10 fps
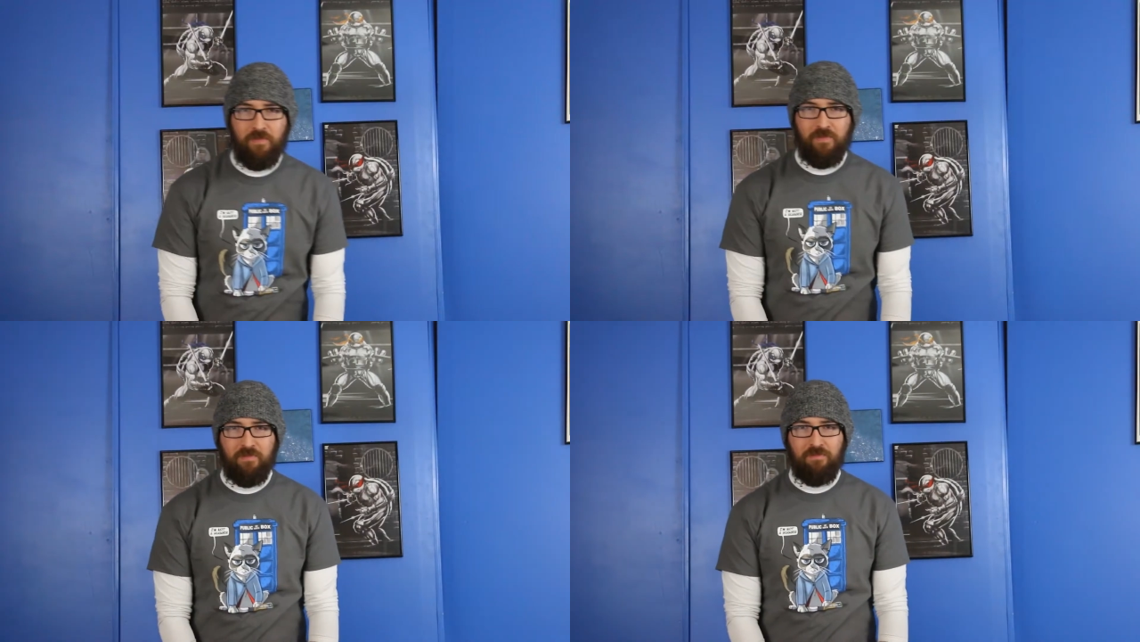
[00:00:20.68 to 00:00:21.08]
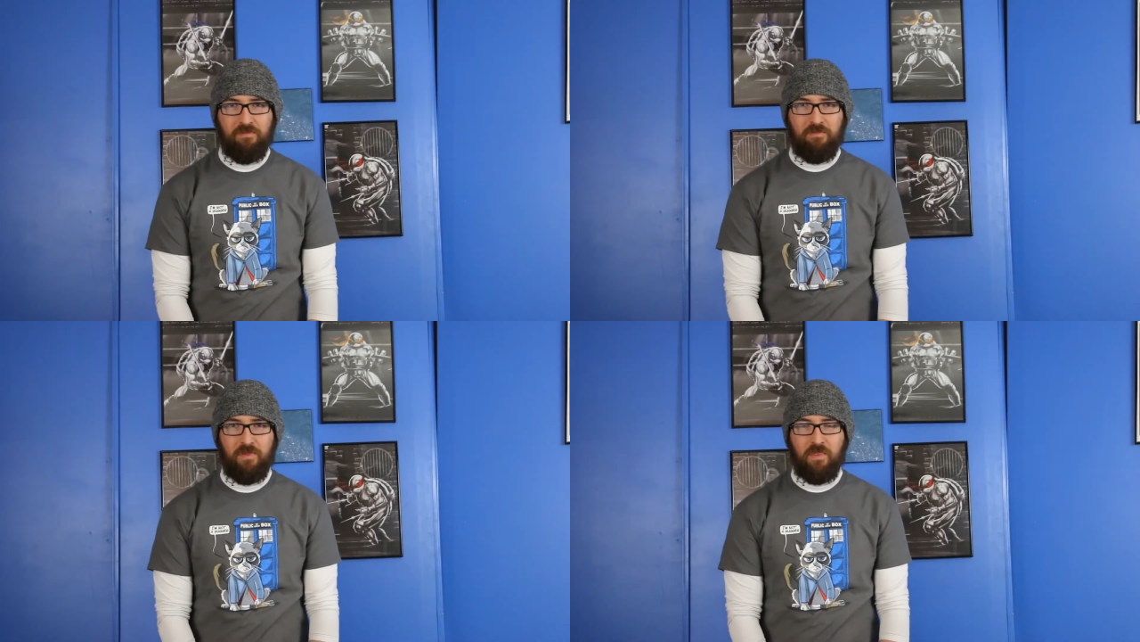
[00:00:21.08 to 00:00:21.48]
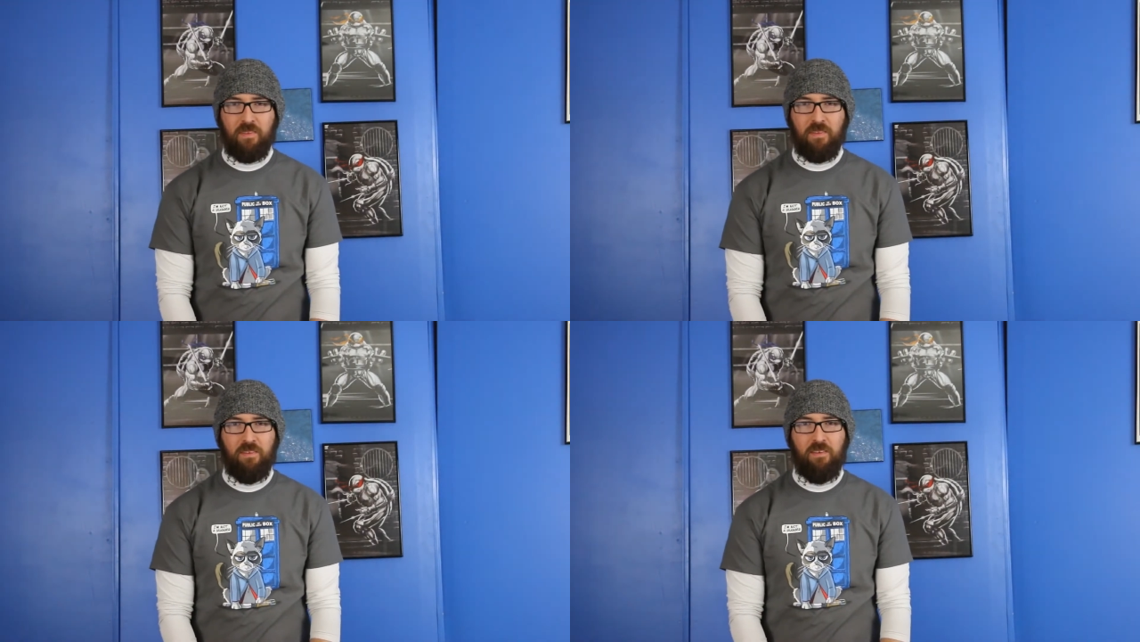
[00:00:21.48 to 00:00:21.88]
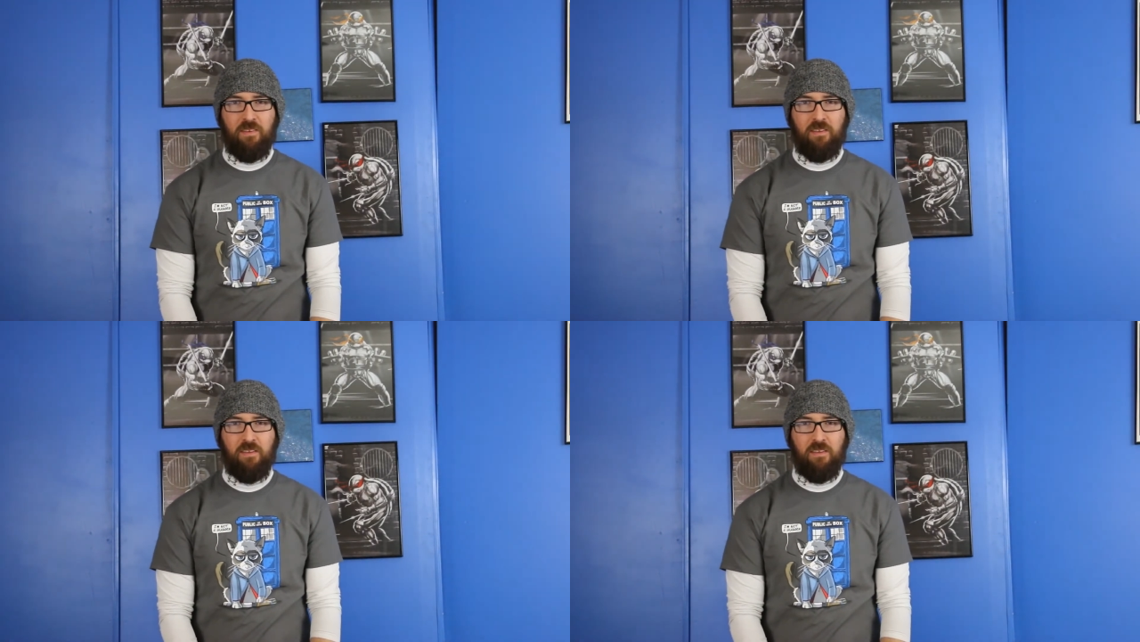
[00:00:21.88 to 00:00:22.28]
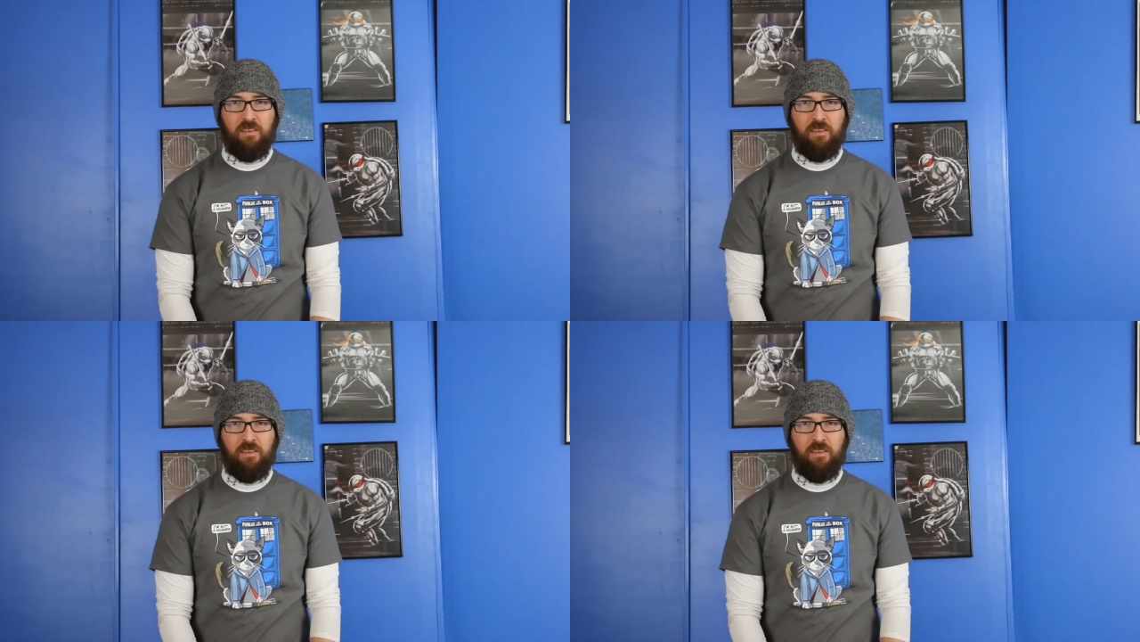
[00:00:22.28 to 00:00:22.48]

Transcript: No one is speaking in this clip.